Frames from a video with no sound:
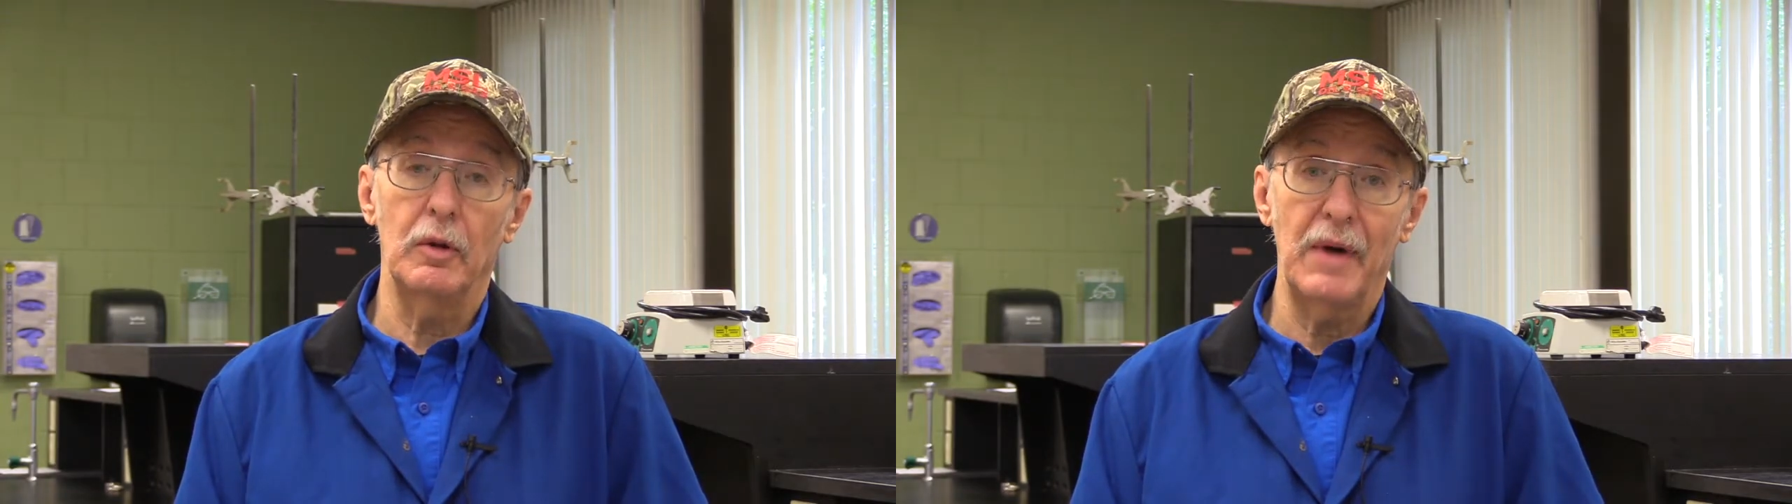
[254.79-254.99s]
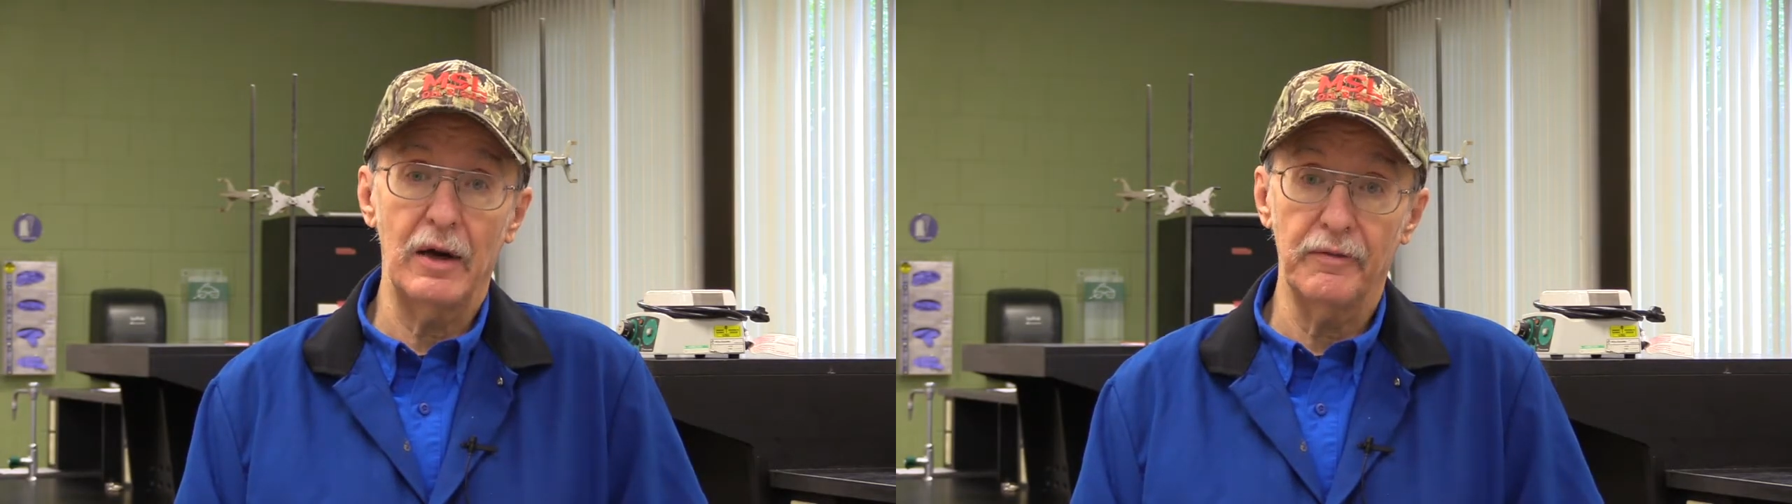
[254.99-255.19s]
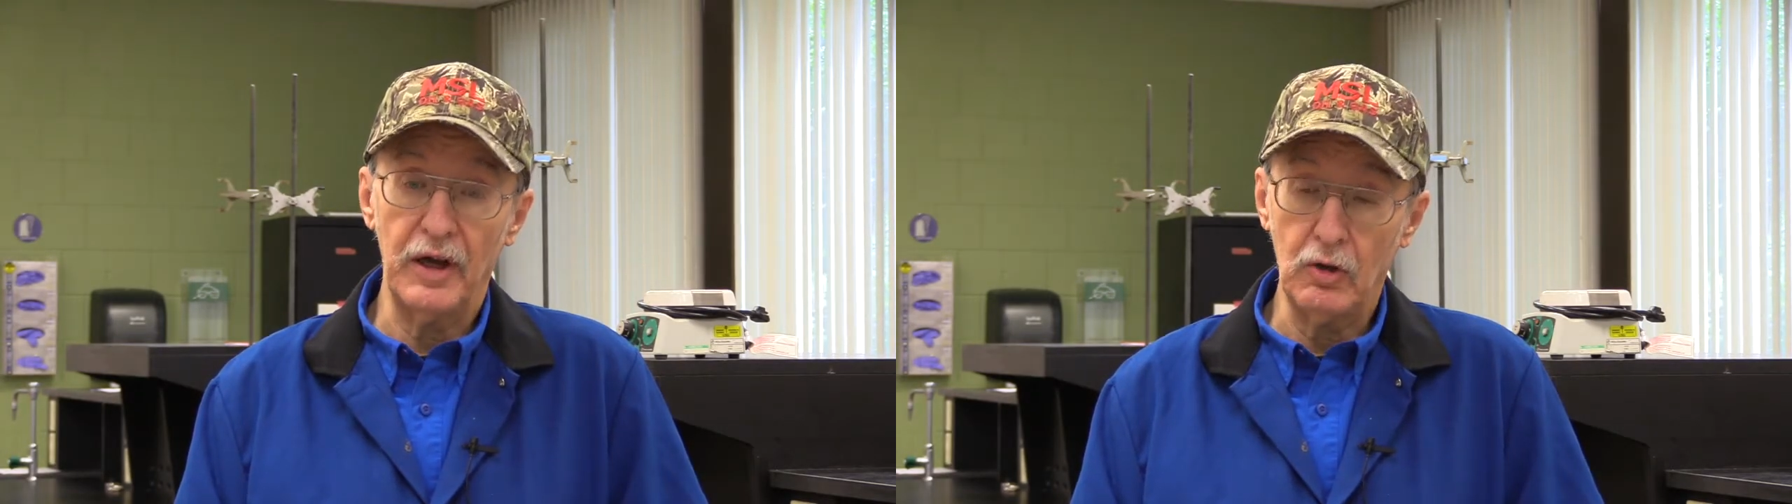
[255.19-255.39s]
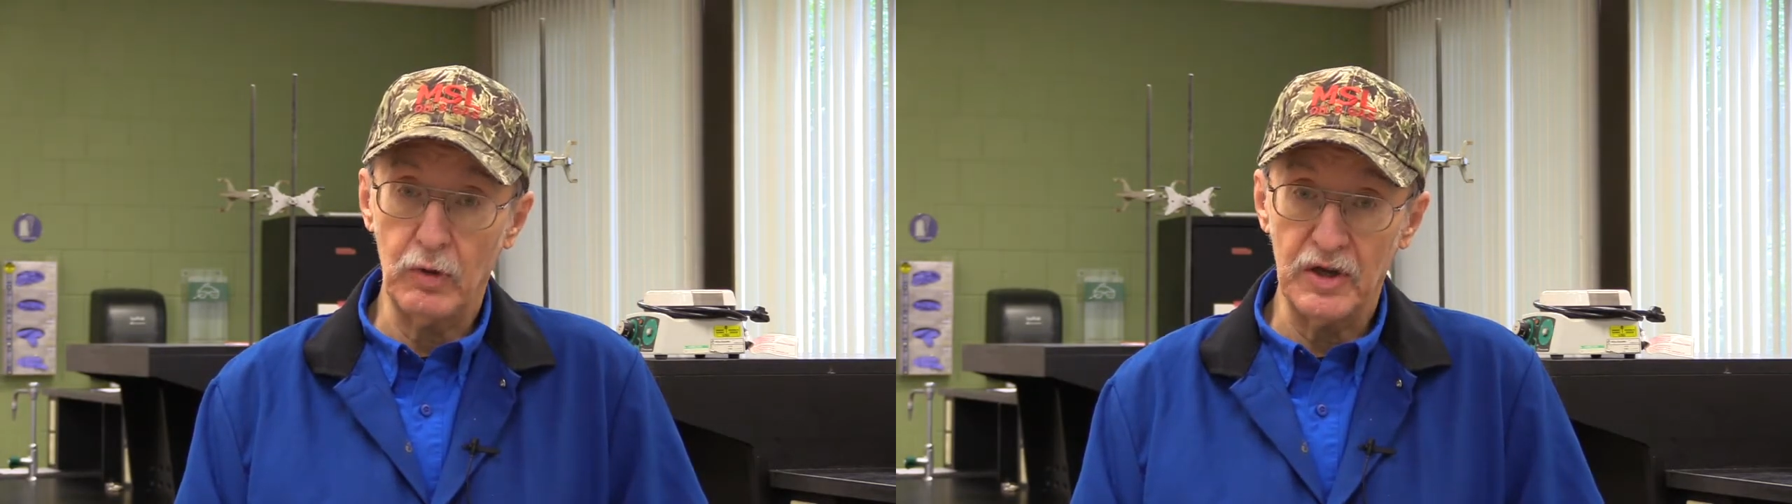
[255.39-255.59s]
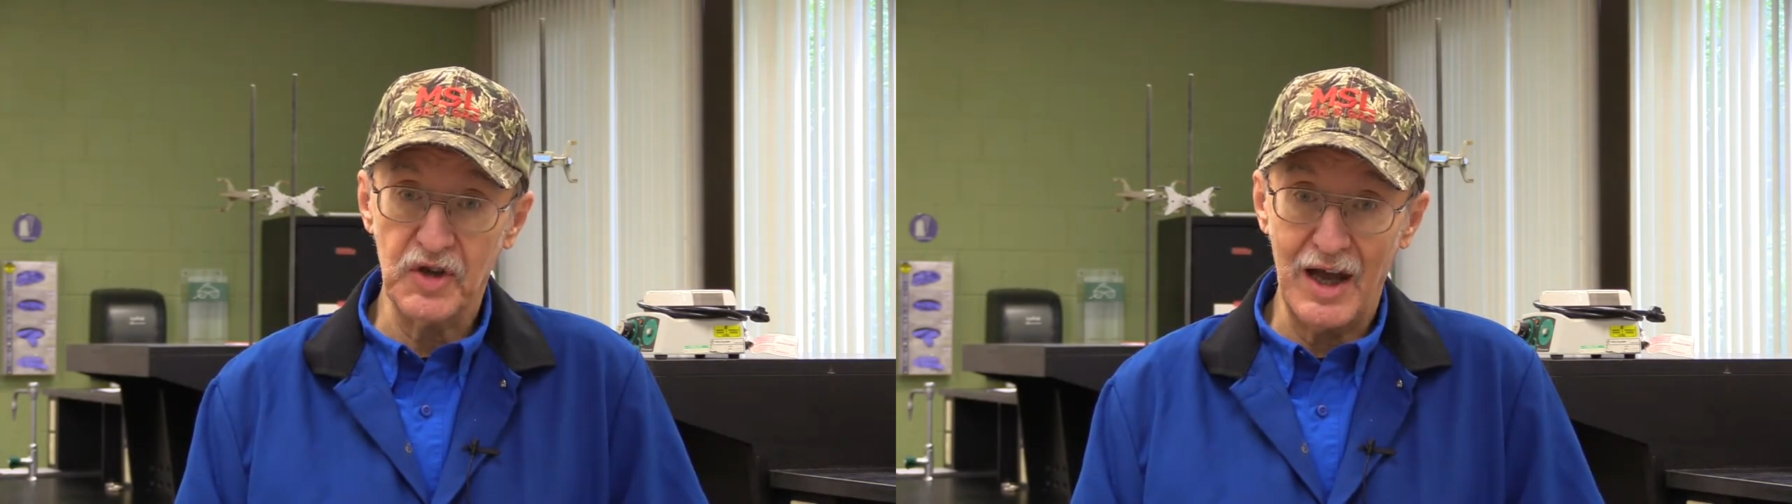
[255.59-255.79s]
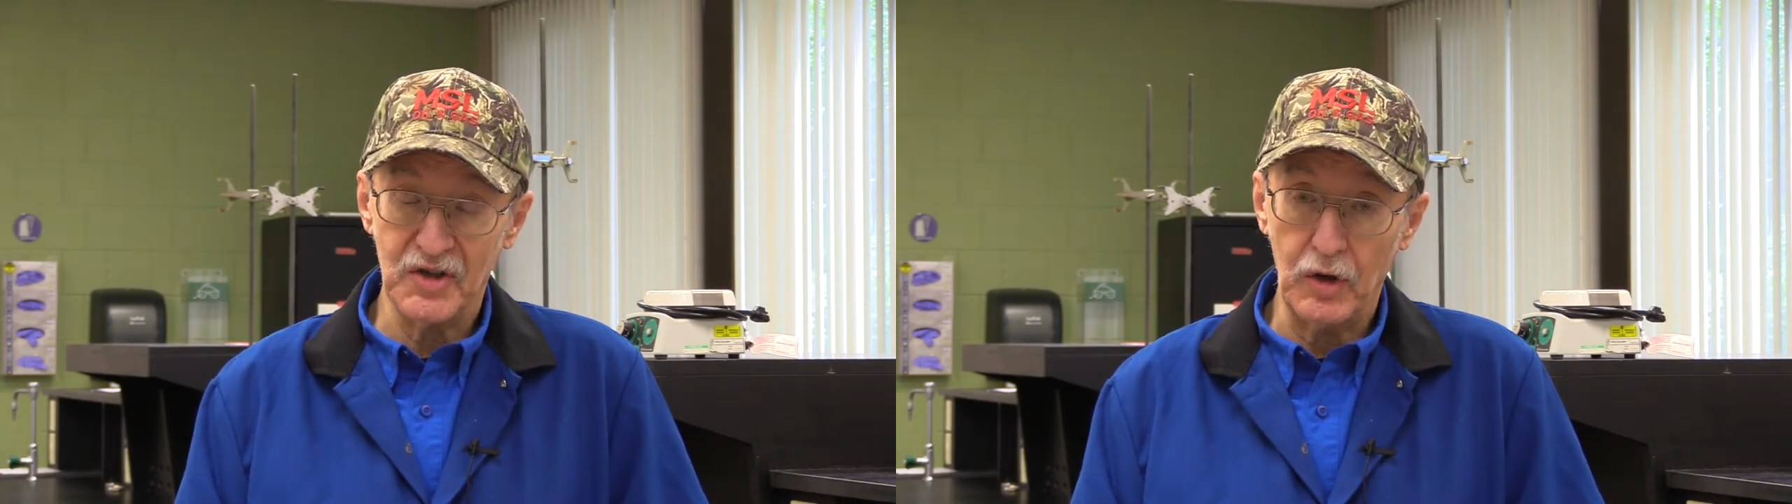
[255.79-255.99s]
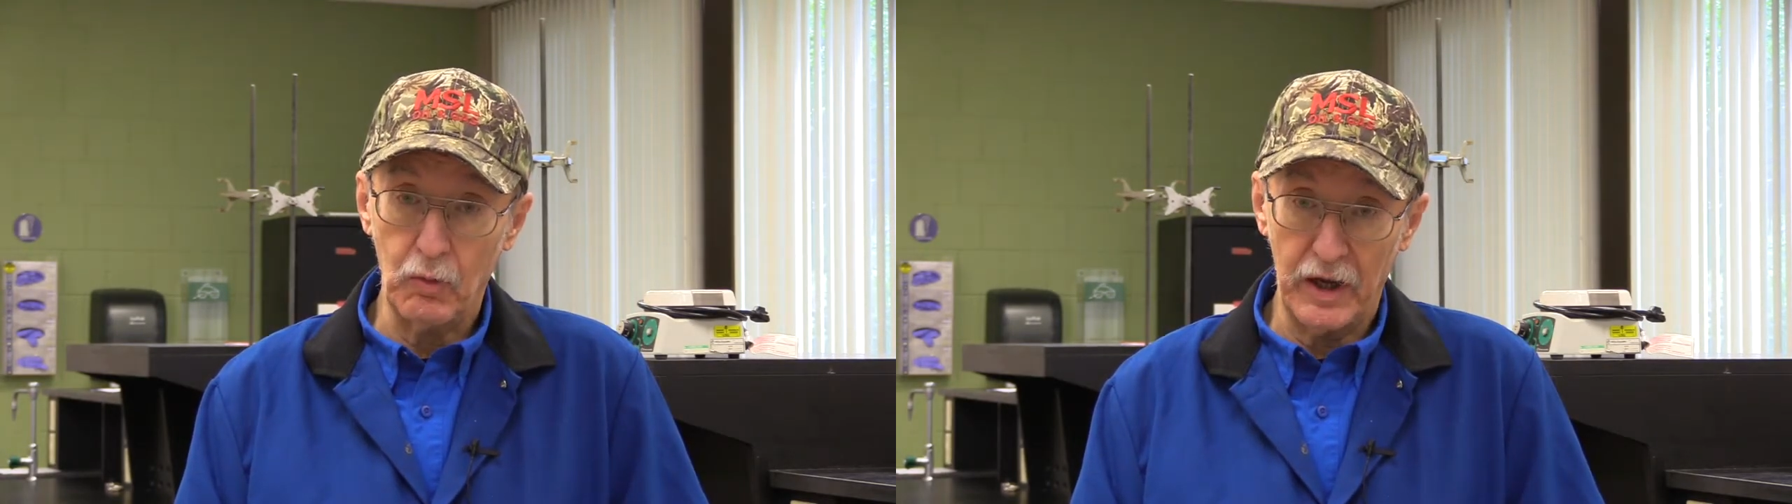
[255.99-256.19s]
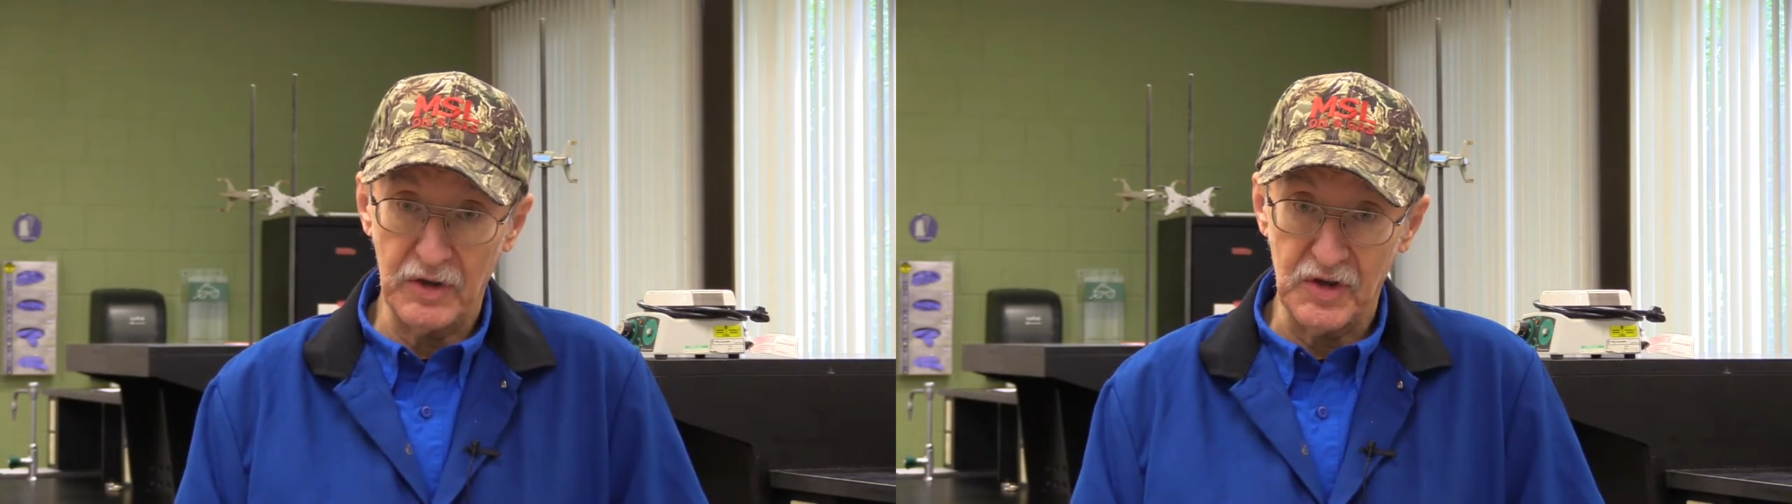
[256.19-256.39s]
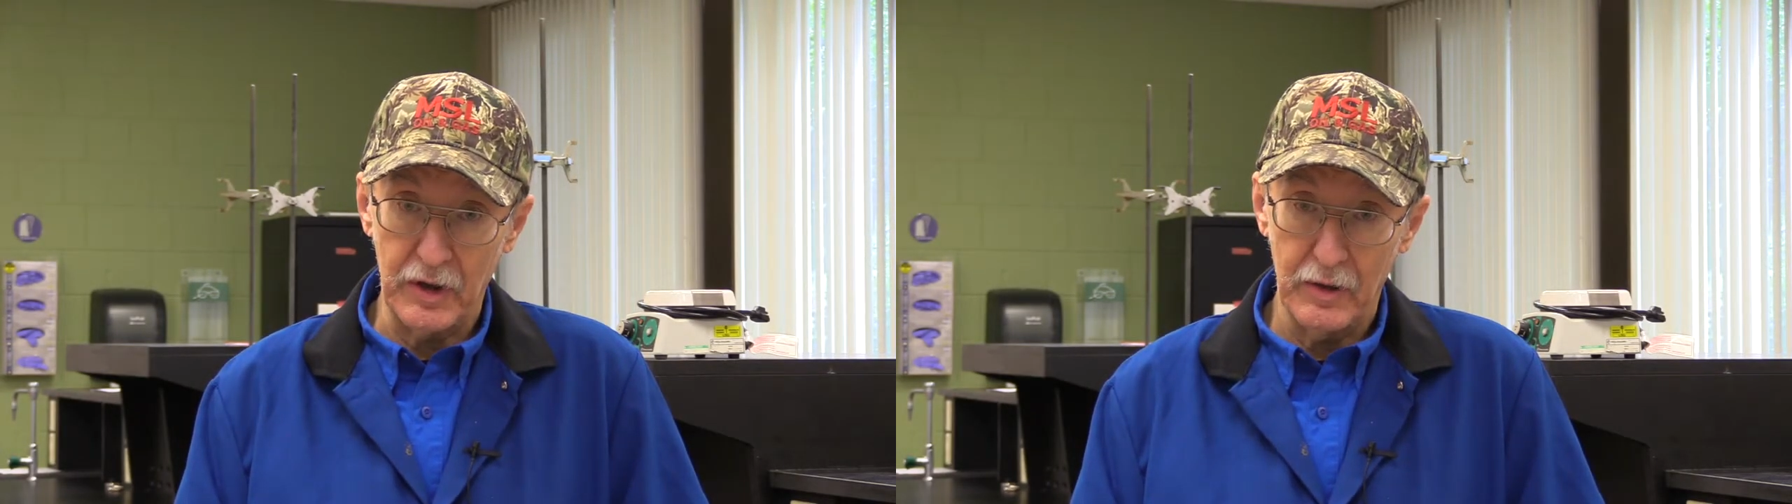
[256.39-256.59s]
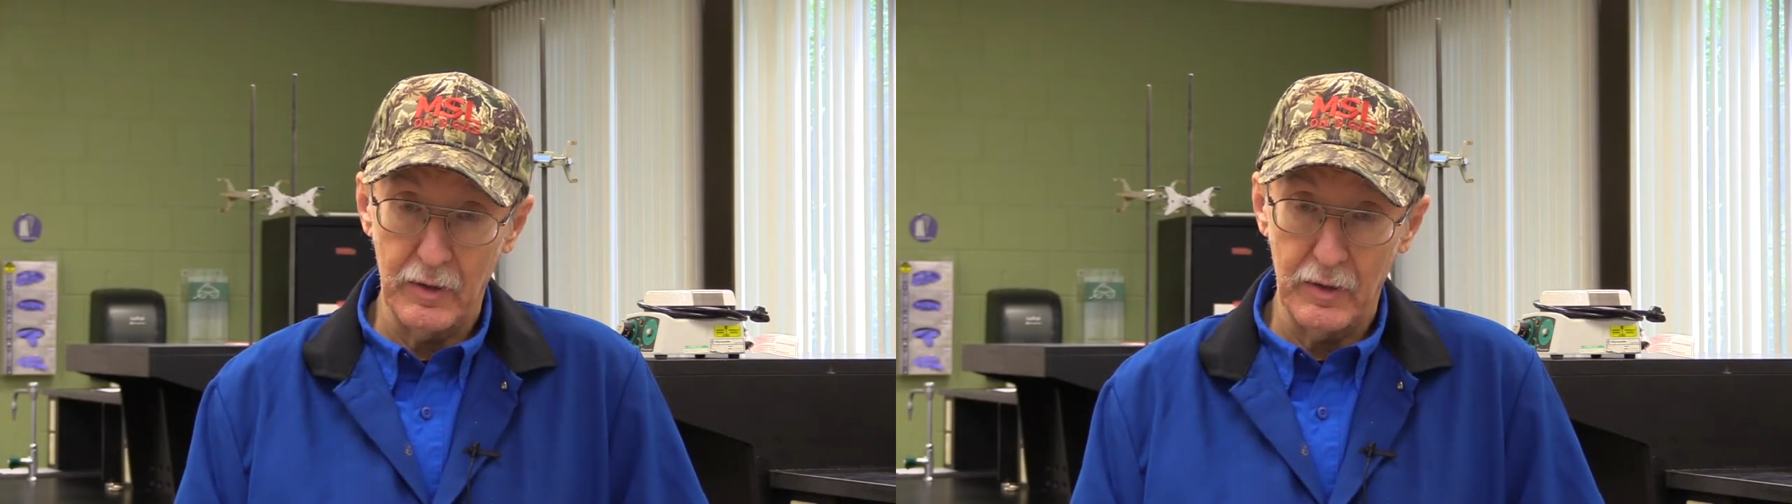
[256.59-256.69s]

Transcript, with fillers: amount of aqueous acid waste.